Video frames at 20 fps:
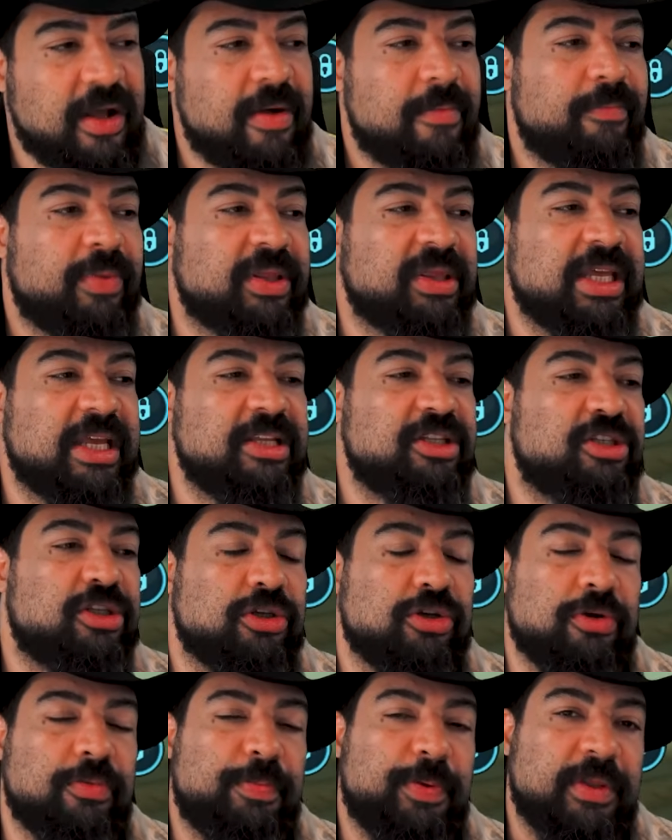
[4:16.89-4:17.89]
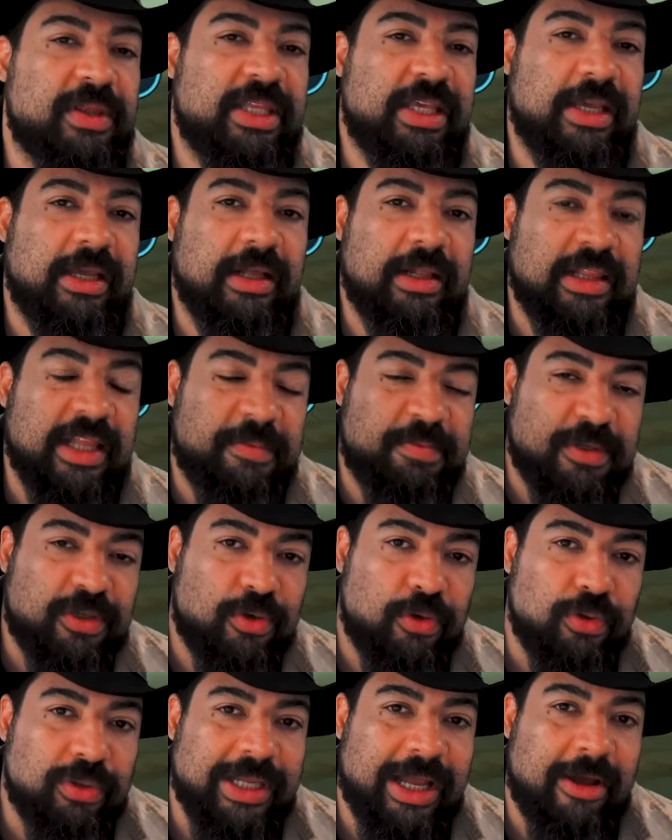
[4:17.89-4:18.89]
but they do put the Eclipse
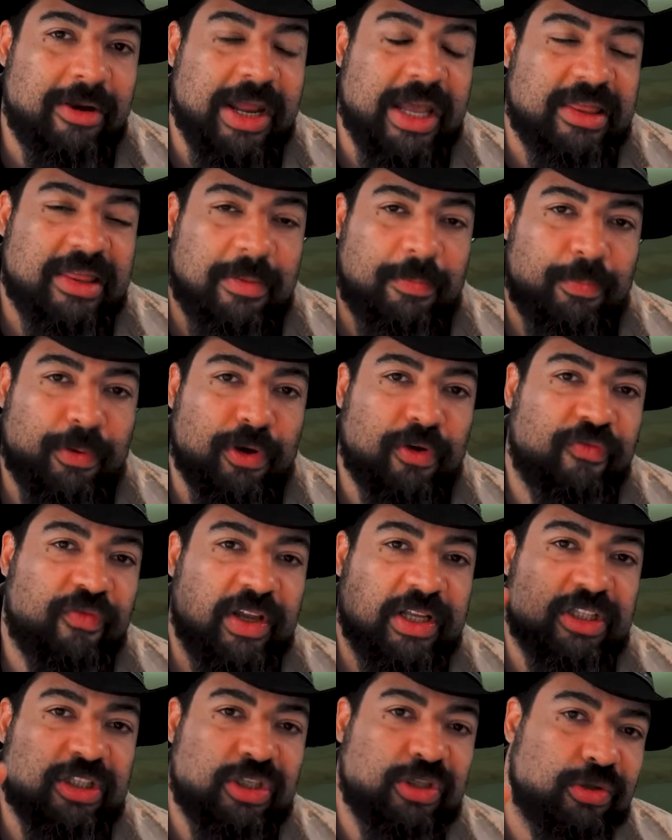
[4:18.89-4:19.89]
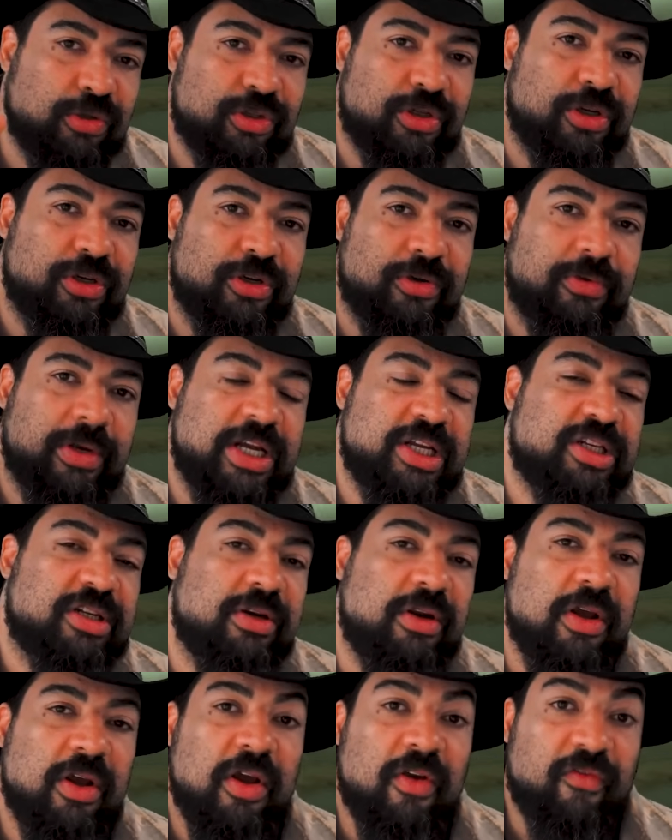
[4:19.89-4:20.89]
cooldown at the perfect two turn
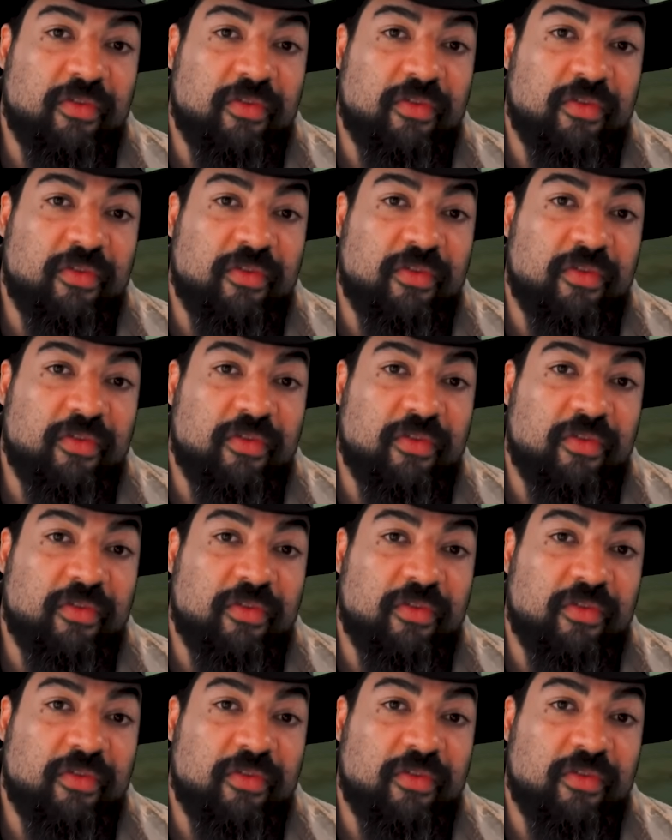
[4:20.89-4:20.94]
duration